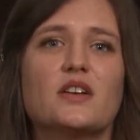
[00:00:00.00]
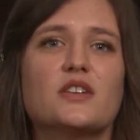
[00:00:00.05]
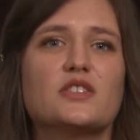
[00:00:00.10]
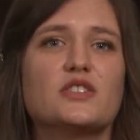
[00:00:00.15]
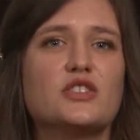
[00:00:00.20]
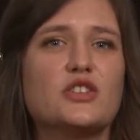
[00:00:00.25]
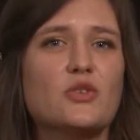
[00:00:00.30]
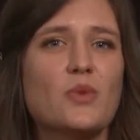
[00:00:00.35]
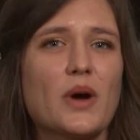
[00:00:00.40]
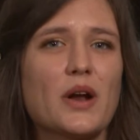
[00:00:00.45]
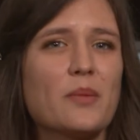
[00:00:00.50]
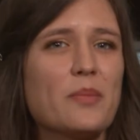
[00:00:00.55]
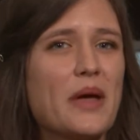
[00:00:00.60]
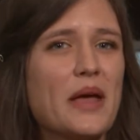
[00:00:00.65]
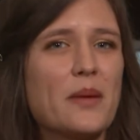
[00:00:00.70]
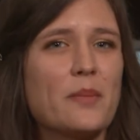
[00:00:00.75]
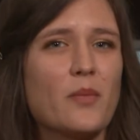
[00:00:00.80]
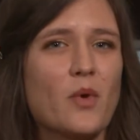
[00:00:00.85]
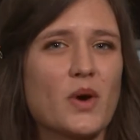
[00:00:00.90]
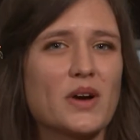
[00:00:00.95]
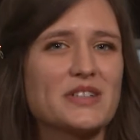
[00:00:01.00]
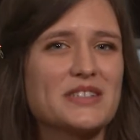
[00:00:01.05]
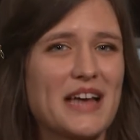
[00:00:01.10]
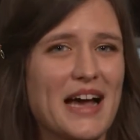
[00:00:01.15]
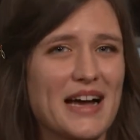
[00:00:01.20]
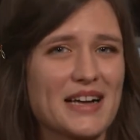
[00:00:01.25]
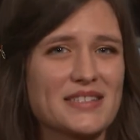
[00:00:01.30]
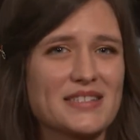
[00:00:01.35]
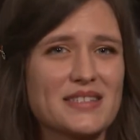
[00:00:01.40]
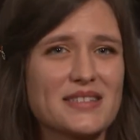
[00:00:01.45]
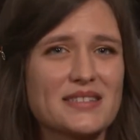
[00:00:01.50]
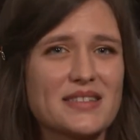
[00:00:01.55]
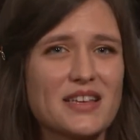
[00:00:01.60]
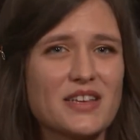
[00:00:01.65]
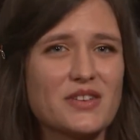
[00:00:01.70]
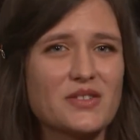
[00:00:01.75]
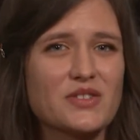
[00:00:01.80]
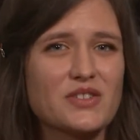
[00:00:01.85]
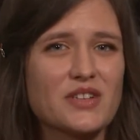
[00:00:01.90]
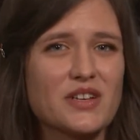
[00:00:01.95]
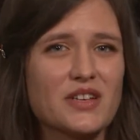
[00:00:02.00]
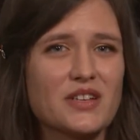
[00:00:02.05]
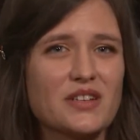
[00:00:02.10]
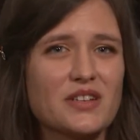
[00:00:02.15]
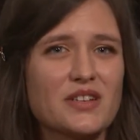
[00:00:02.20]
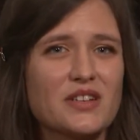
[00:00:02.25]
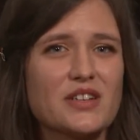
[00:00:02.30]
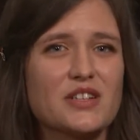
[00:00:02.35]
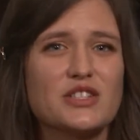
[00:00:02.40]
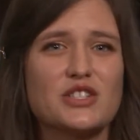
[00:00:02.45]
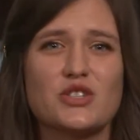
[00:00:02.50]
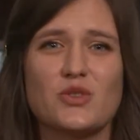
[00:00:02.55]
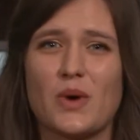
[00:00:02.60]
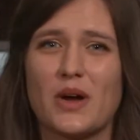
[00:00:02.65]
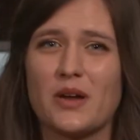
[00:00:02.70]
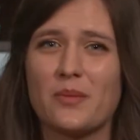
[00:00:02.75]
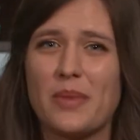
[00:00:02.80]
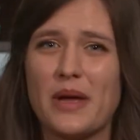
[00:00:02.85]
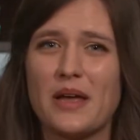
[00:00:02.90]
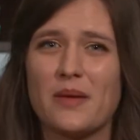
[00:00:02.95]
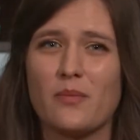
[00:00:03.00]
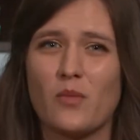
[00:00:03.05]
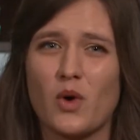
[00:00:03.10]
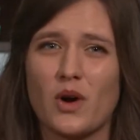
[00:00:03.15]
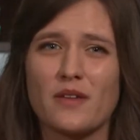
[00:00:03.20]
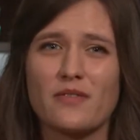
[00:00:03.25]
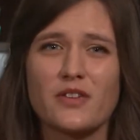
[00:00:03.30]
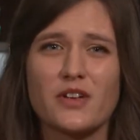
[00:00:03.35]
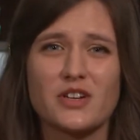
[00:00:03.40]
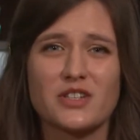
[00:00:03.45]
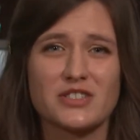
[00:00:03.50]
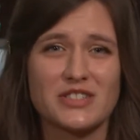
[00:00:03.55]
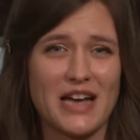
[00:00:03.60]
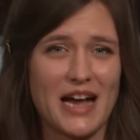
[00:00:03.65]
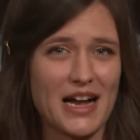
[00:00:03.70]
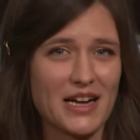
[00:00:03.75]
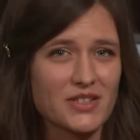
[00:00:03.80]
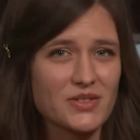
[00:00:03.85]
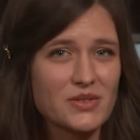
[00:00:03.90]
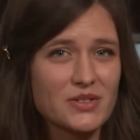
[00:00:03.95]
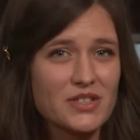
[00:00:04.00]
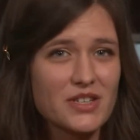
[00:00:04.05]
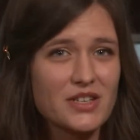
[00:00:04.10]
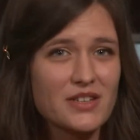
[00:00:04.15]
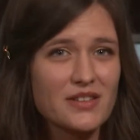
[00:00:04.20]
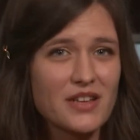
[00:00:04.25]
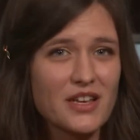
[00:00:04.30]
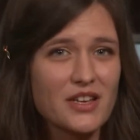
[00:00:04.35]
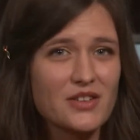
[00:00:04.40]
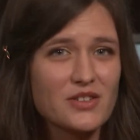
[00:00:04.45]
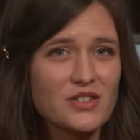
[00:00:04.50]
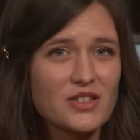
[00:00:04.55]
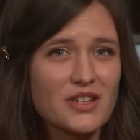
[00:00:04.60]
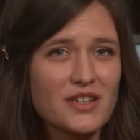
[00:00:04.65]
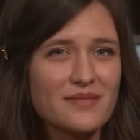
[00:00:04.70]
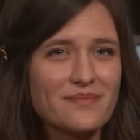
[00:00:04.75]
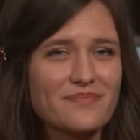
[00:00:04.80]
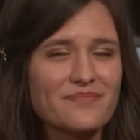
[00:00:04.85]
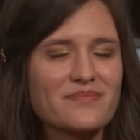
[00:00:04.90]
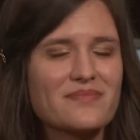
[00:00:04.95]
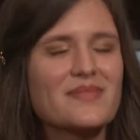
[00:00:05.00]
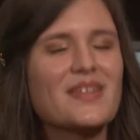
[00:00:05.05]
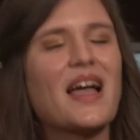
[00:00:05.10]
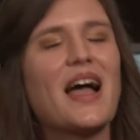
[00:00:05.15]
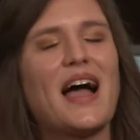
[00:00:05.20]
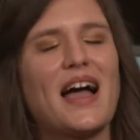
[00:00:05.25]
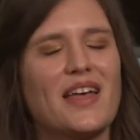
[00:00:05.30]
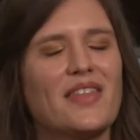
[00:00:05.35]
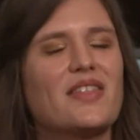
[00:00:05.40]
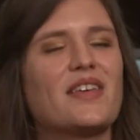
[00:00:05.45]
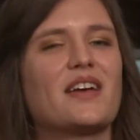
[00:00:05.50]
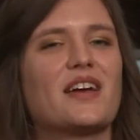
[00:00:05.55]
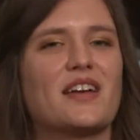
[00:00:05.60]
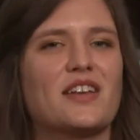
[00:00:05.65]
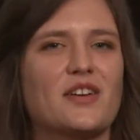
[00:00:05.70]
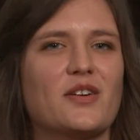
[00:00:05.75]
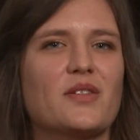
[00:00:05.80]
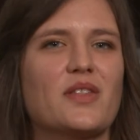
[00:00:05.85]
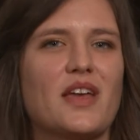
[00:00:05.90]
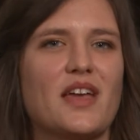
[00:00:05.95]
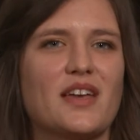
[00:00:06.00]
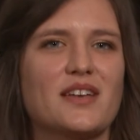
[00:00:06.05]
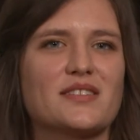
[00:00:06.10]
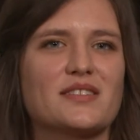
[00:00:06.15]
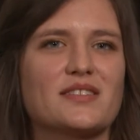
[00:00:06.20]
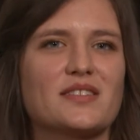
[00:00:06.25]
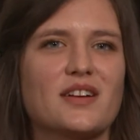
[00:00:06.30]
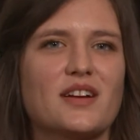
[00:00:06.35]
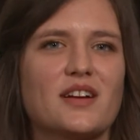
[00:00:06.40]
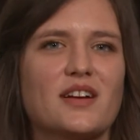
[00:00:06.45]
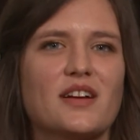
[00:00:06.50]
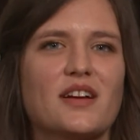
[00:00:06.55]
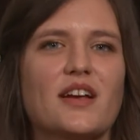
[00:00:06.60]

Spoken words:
Do you want to pay more taxes than you should? Do you want to pay more for your tax return than you should? I think I know the answer.